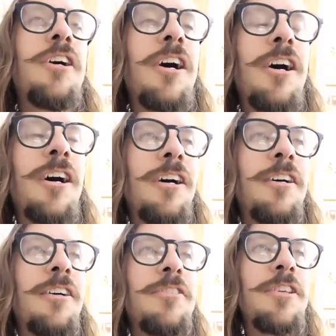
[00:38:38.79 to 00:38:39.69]

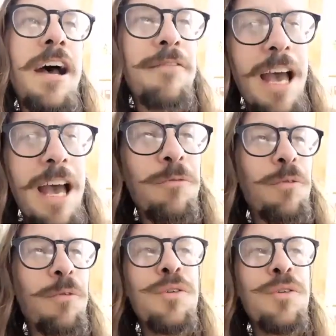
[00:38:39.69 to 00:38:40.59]
To have that
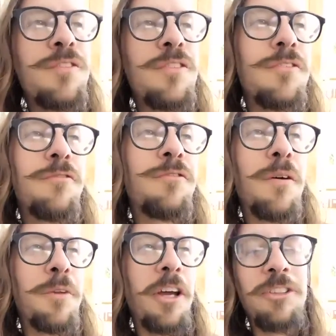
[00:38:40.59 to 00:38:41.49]
removed
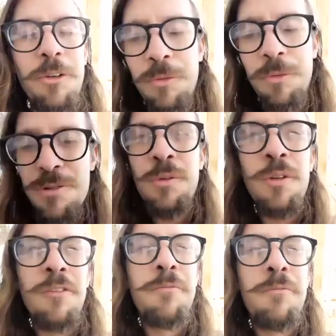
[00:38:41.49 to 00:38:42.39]
from like the
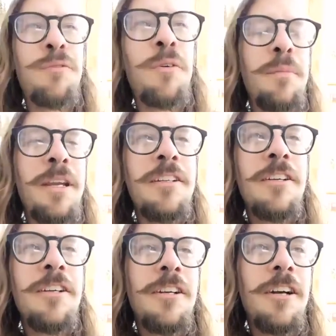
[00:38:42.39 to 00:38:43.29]
ritual of performing,
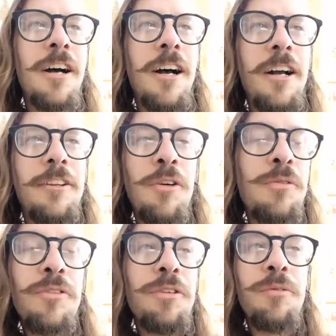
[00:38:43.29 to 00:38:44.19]

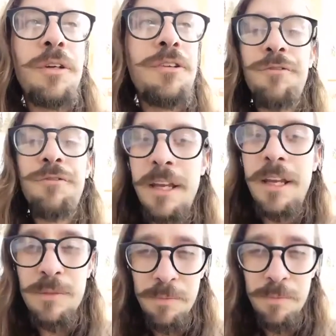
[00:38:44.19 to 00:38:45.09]
totally
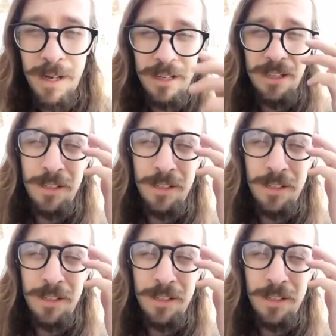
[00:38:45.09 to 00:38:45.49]
reframed my.